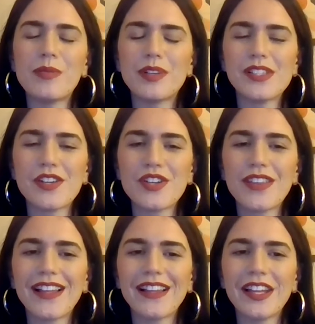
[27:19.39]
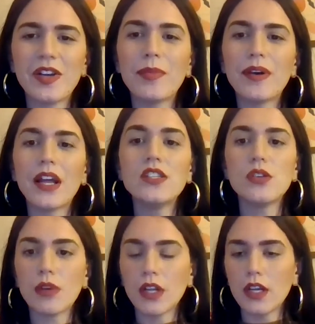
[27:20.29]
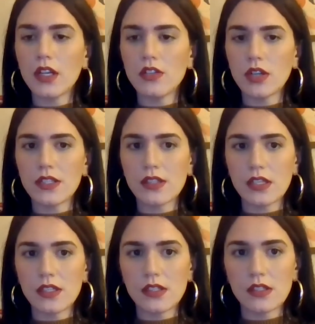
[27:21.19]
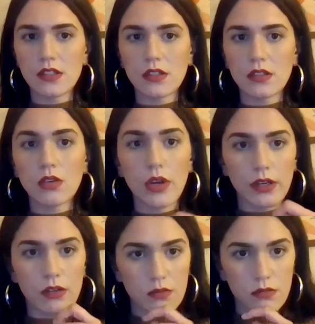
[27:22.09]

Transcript: And we will touch on that later, but I do want to address this. Go ahead.